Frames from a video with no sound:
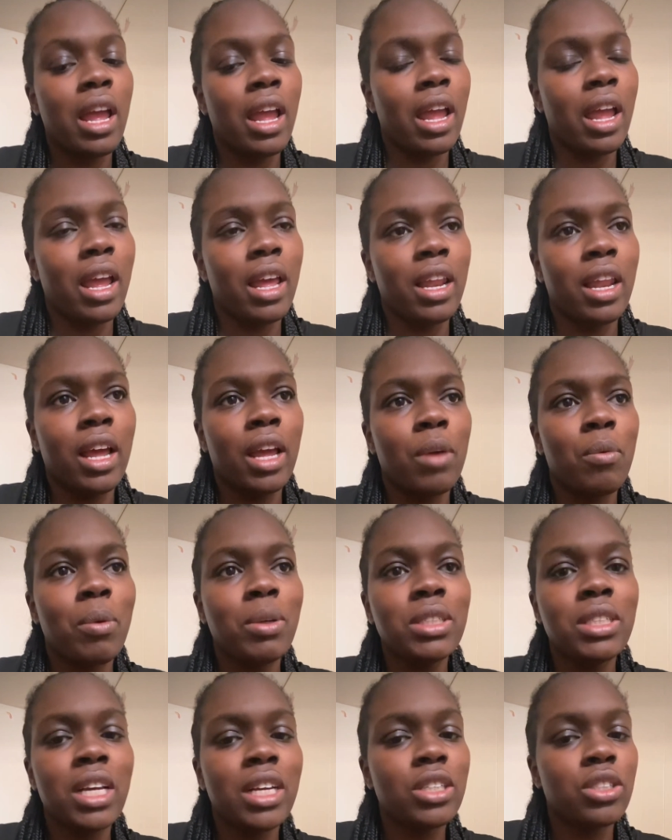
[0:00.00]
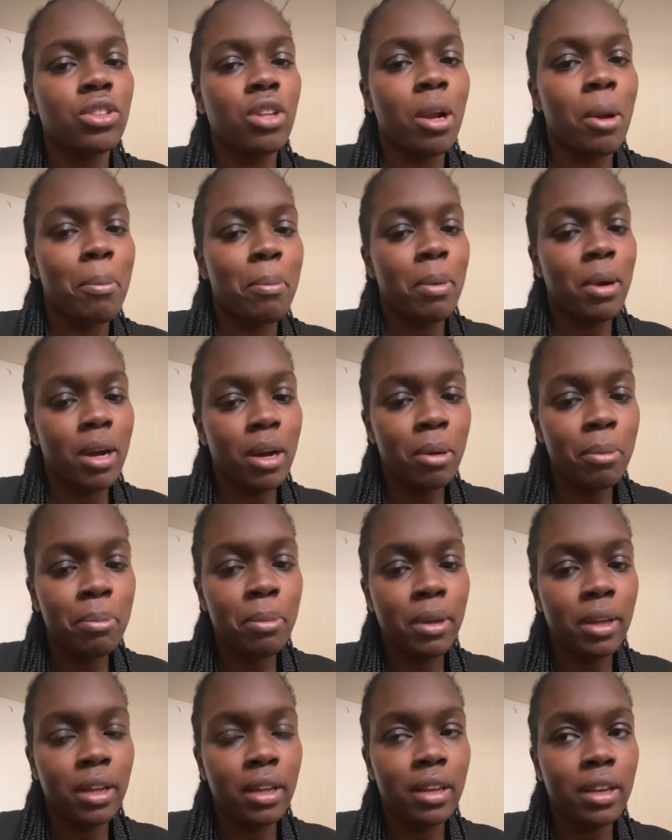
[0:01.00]
And like once I start
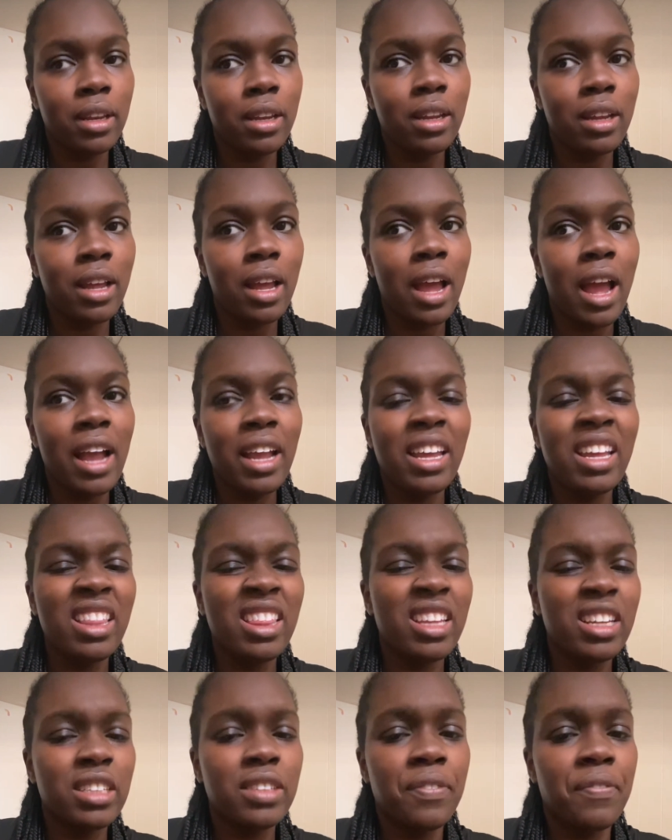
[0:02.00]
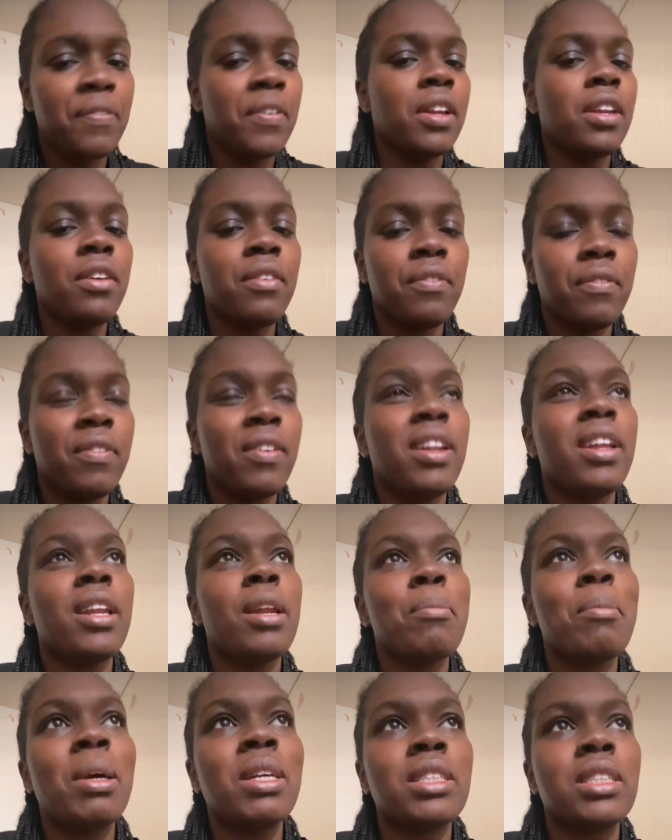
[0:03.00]
pumping, I get this funny feeling
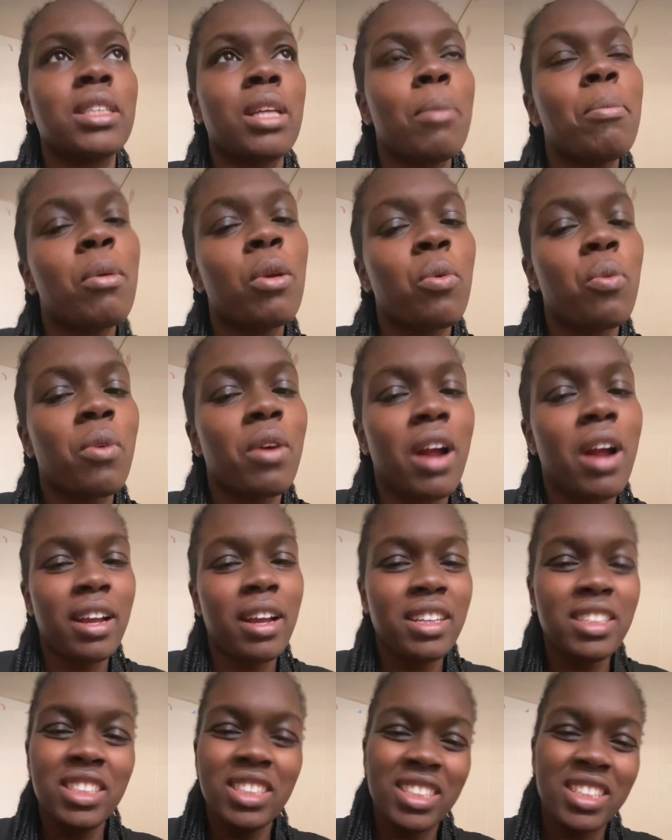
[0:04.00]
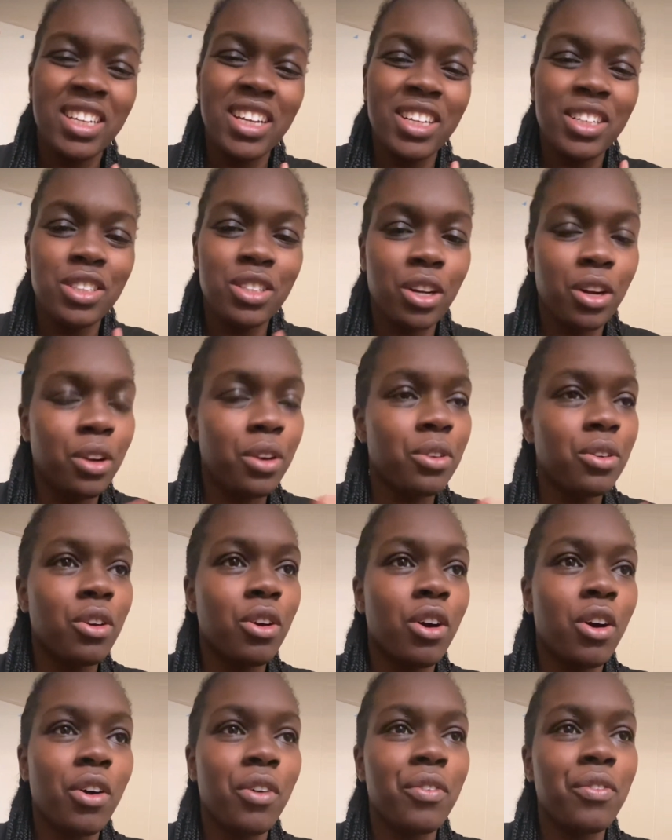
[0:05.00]
in my stomach where just get turned
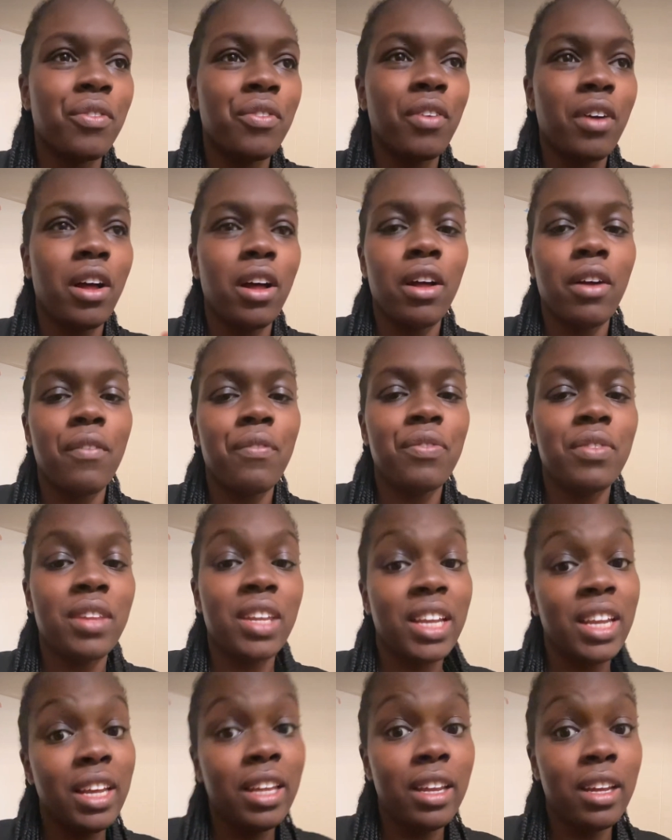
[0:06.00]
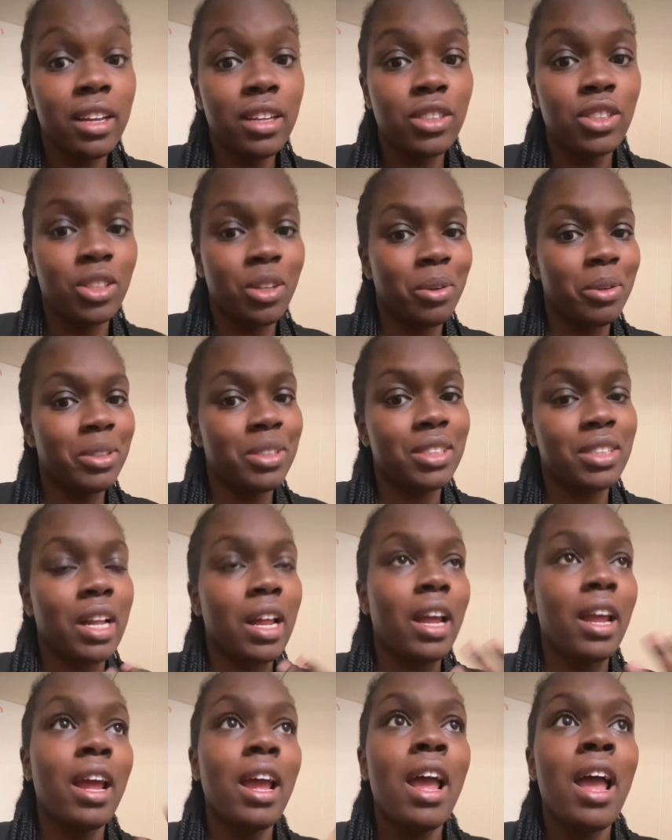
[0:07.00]
off of eating. So it's just
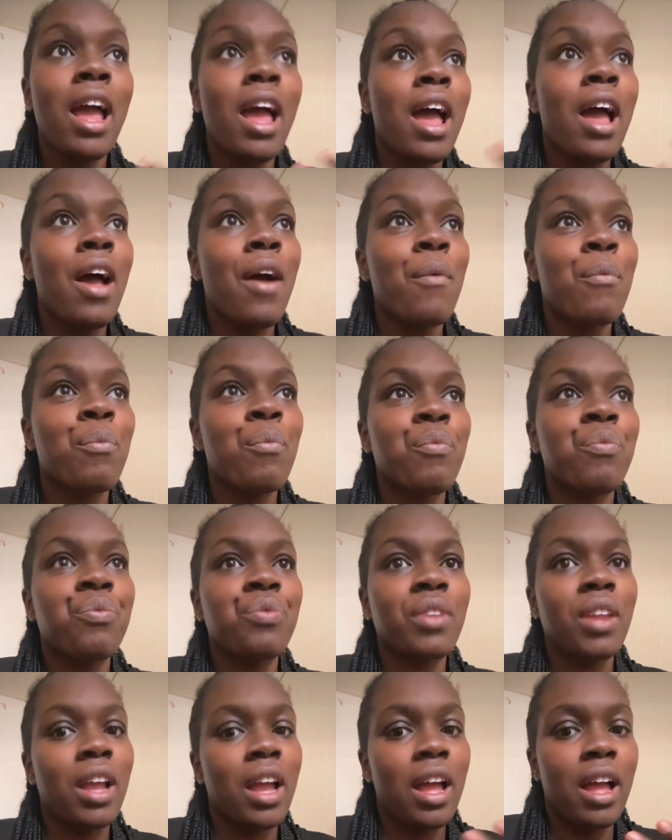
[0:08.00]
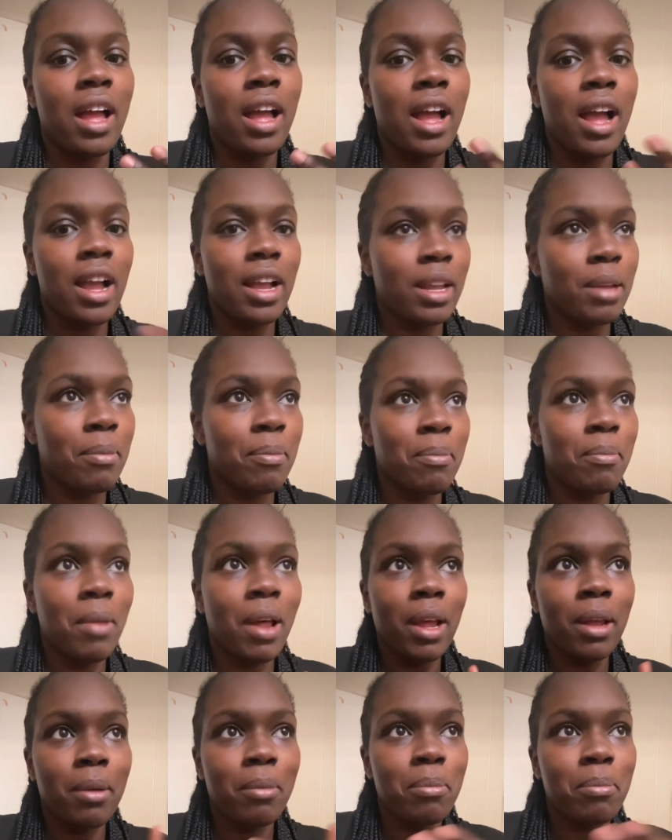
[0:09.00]
like I can
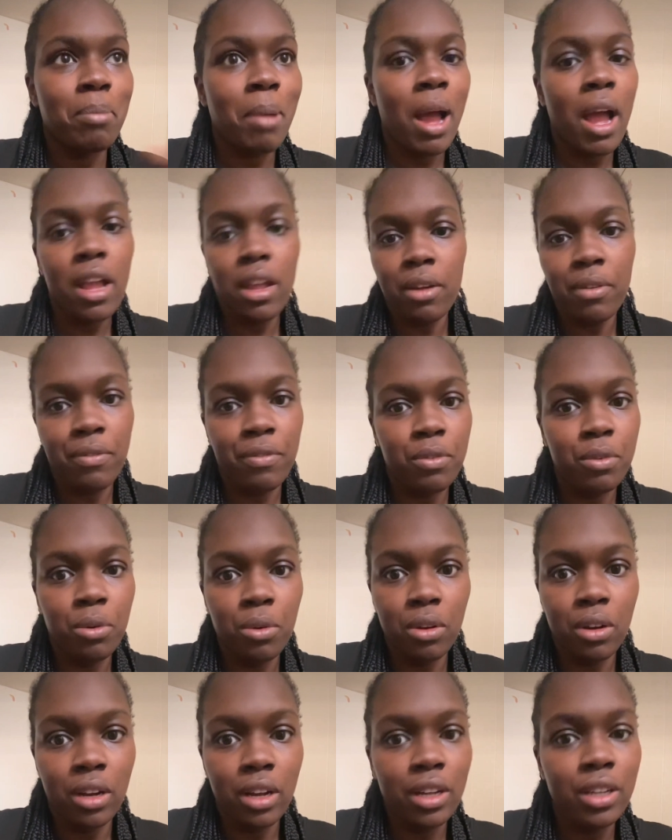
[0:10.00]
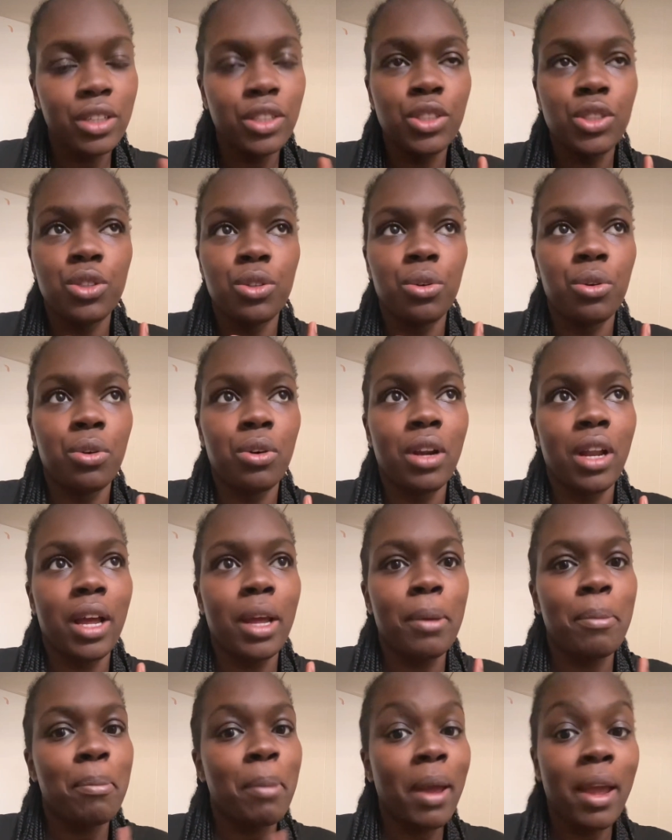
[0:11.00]
like buy a full lunch or like
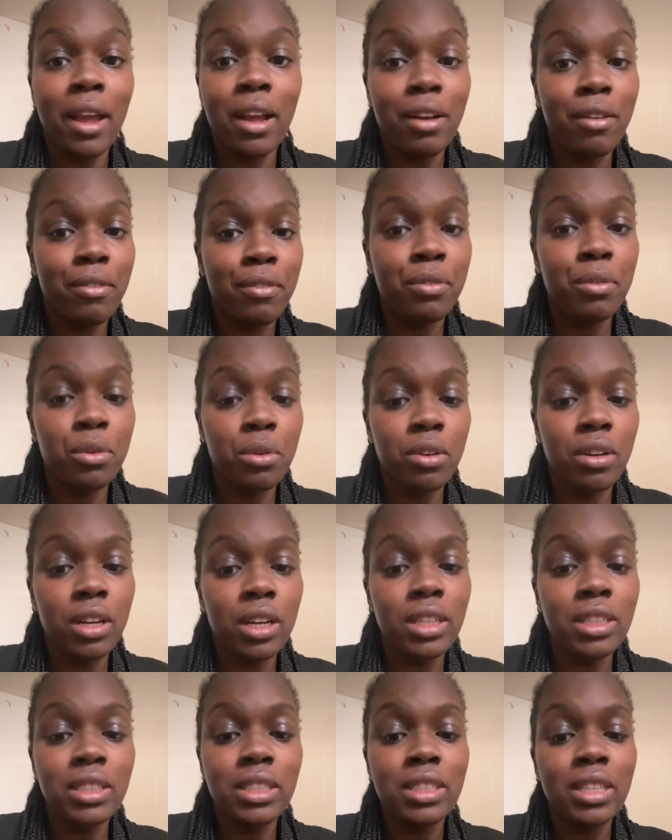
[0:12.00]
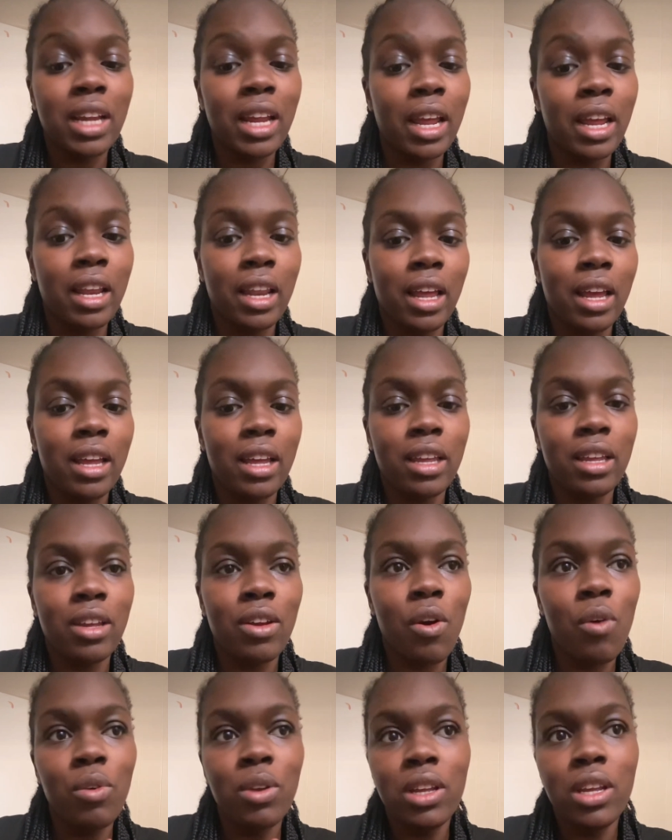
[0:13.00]
pack a full lunch and like
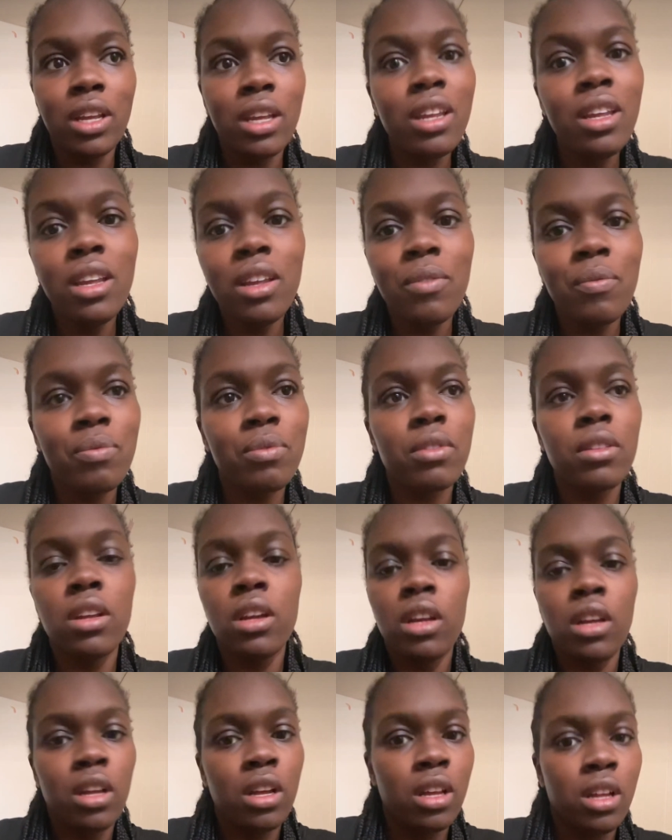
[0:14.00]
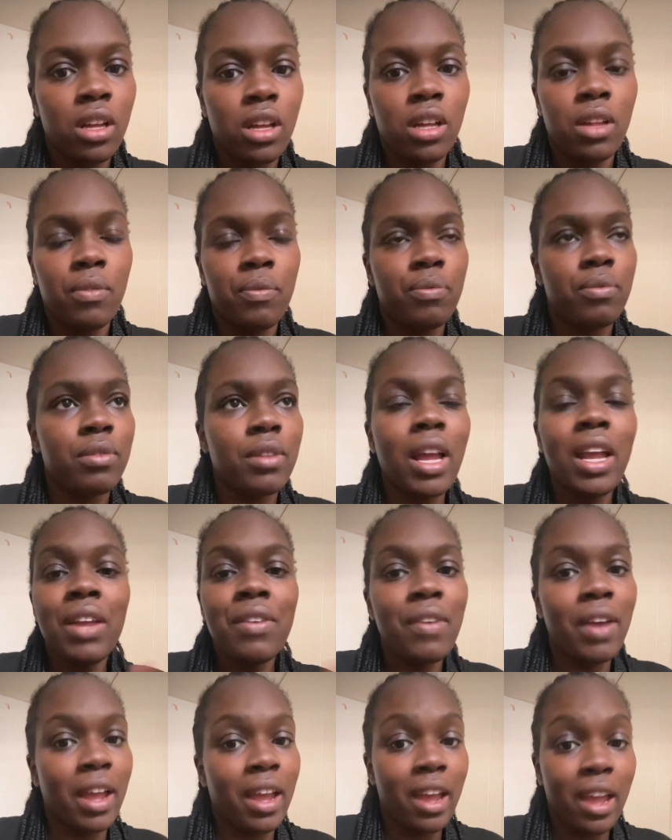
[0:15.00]
only eat not
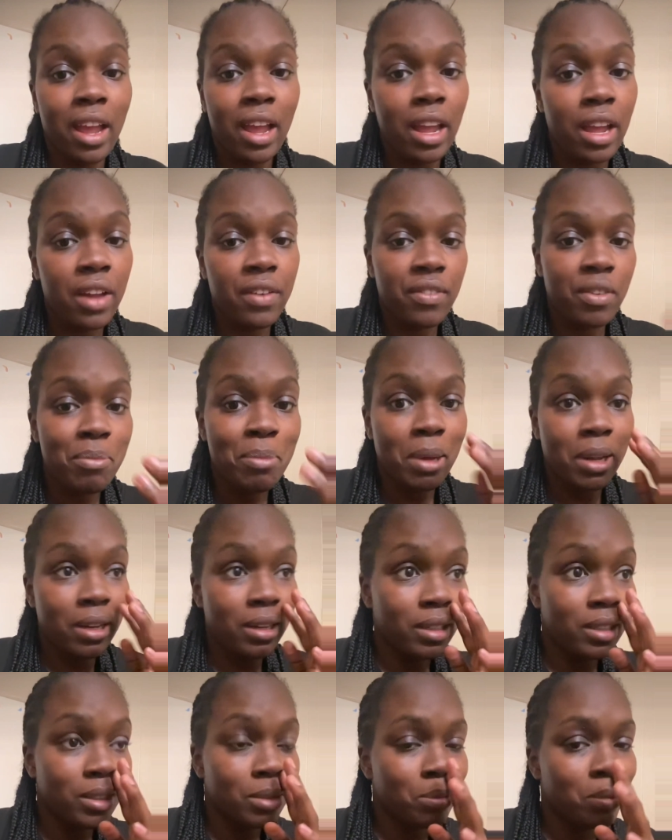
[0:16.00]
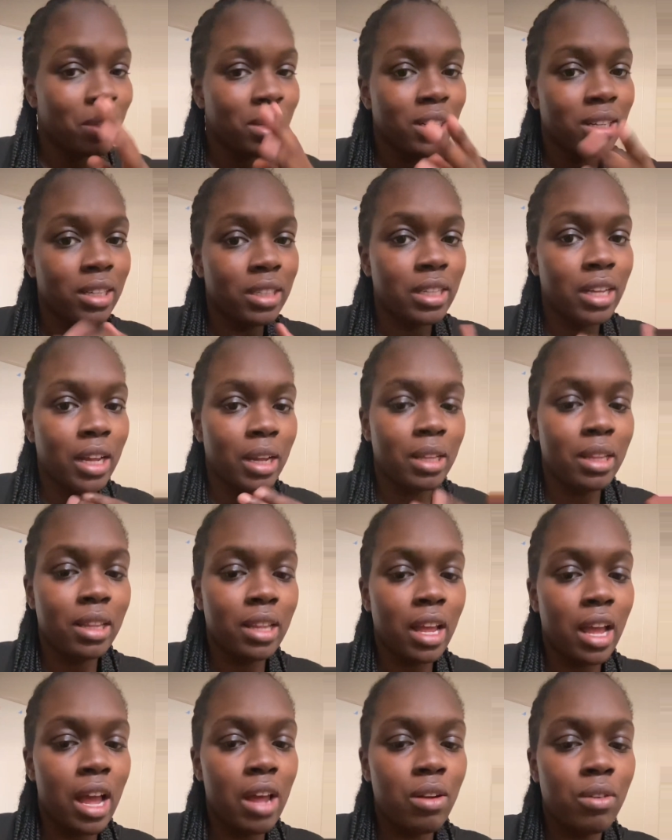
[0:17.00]
even half of my lunch because like
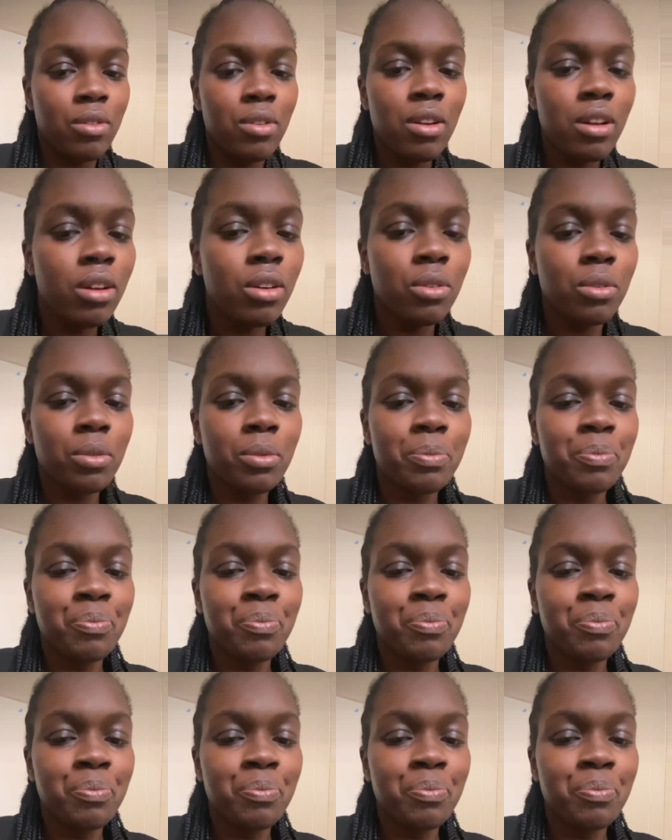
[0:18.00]
I don't know